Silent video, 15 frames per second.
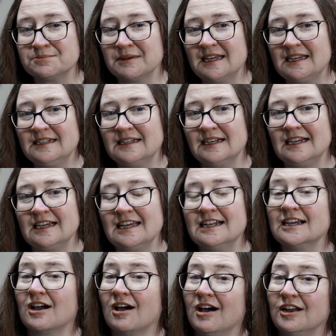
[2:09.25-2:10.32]
plain knitting, in
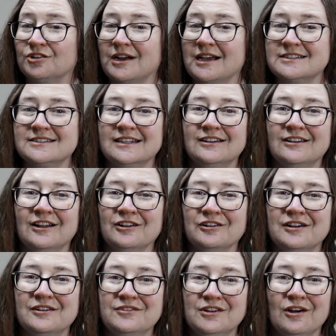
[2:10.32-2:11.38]
a contrasting color
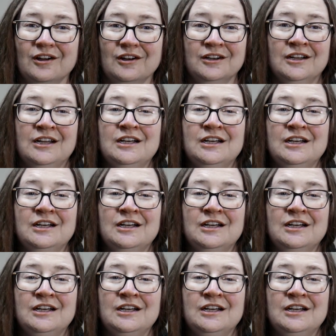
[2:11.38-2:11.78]
of yarn.